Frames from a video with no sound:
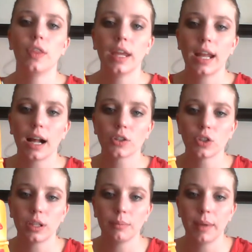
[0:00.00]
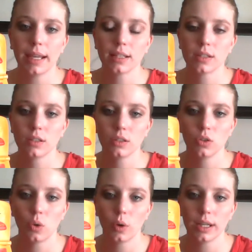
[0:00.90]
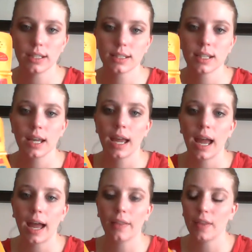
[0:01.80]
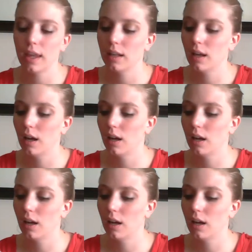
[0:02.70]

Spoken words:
it actually makes noise, and then